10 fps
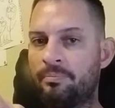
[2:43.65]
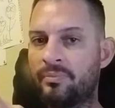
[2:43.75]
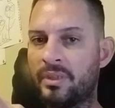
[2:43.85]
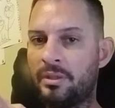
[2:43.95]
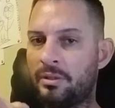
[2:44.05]

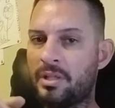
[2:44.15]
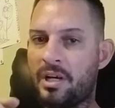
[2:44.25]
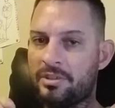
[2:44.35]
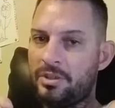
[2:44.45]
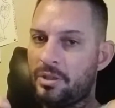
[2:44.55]
It'll
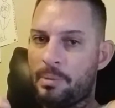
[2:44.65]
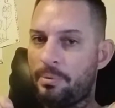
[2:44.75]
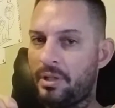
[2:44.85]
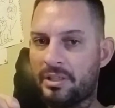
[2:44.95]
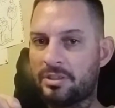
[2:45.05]
cost you a
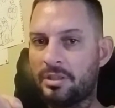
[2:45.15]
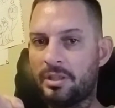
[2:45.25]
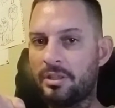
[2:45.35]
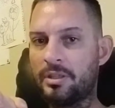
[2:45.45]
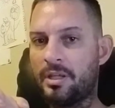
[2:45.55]
couple extra
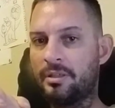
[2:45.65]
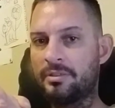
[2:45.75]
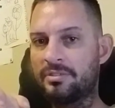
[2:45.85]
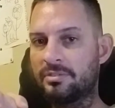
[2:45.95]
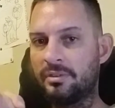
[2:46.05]

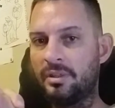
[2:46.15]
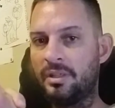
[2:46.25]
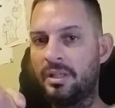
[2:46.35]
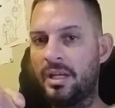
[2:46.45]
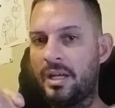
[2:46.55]
$100,
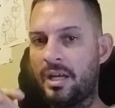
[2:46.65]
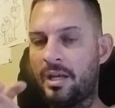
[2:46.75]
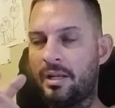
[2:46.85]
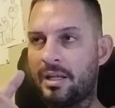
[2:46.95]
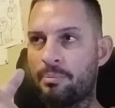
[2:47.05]

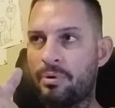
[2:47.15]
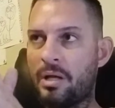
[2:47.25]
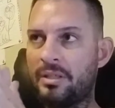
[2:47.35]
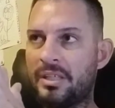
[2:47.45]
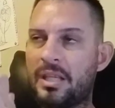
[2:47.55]
and I could
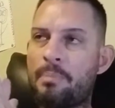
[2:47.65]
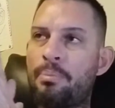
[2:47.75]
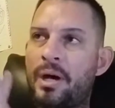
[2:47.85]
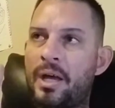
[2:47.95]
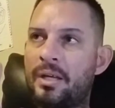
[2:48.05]
probably get that
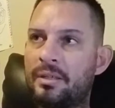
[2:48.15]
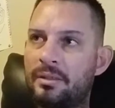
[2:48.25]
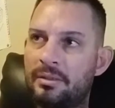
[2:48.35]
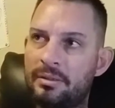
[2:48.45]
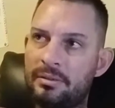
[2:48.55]
bike
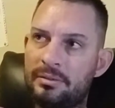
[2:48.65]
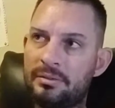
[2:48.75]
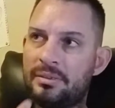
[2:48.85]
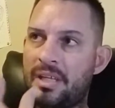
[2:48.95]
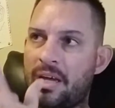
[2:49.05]

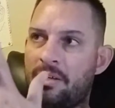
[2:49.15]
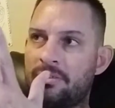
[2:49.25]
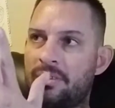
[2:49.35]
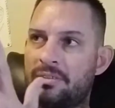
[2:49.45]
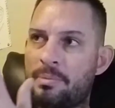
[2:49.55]

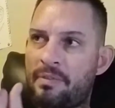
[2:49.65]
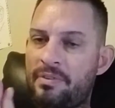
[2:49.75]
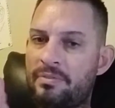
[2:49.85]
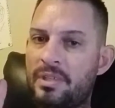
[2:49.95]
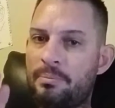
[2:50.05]
down. It's about
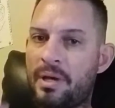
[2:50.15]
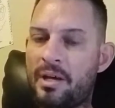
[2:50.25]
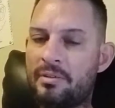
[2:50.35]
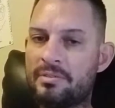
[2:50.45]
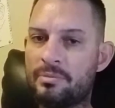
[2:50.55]
15
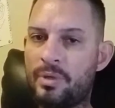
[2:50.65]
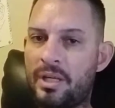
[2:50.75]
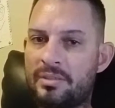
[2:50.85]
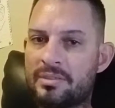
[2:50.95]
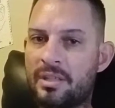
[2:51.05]
pounds the way
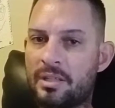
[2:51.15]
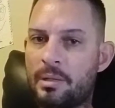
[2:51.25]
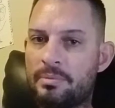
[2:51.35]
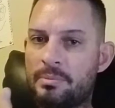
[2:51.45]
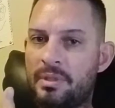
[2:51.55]
it's going to
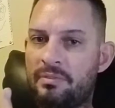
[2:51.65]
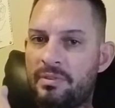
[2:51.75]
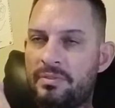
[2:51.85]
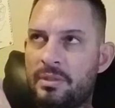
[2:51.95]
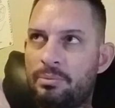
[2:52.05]
come to me,
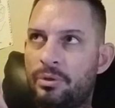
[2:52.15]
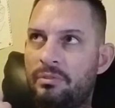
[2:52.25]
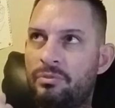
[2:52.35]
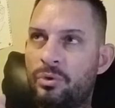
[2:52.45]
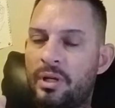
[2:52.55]

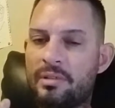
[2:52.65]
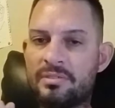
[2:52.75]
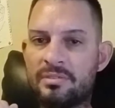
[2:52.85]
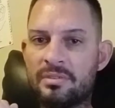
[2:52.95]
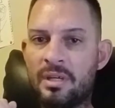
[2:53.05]
15.4
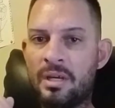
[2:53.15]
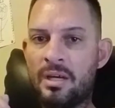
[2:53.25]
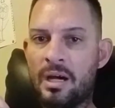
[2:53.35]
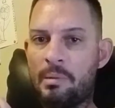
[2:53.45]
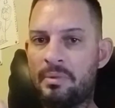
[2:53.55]
ounces.
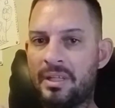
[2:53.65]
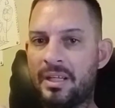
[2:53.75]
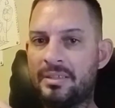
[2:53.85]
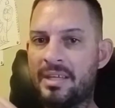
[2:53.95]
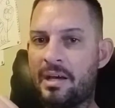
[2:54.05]
I'm going to get
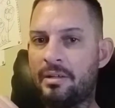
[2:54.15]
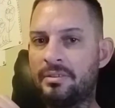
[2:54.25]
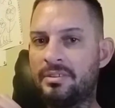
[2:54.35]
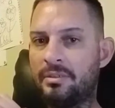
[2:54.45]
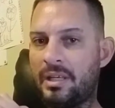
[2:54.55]
it down
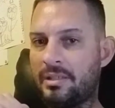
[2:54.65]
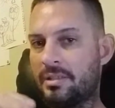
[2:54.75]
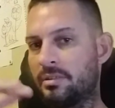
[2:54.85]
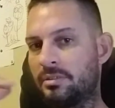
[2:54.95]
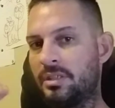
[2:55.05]
to in the
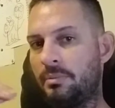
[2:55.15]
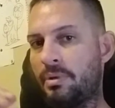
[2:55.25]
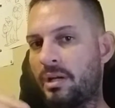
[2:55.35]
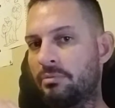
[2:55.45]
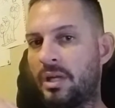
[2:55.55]

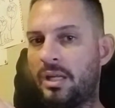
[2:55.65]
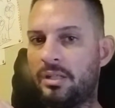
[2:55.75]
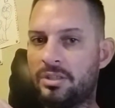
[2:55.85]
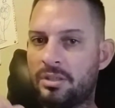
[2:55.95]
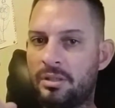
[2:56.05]
13-pound
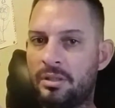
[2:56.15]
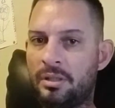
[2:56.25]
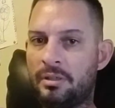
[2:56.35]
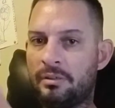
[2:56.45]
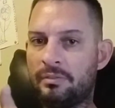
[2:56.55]
range
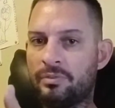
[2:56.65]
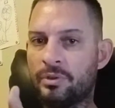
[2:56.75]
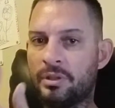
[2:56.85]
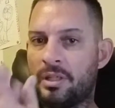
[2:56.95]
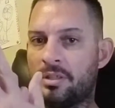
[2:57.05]

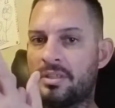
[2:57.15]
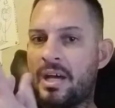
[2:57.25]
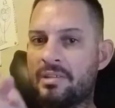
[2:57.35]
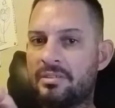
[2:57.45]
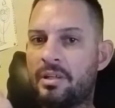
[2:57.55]
for under
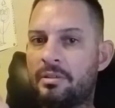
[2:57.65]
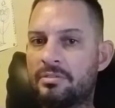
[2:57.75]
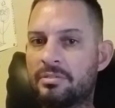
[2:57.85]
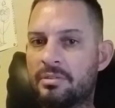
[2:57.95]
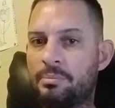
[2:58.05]

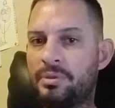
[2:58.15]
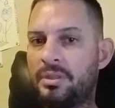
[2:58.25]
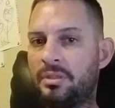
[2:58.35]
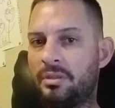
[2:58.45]
$1,000 complete.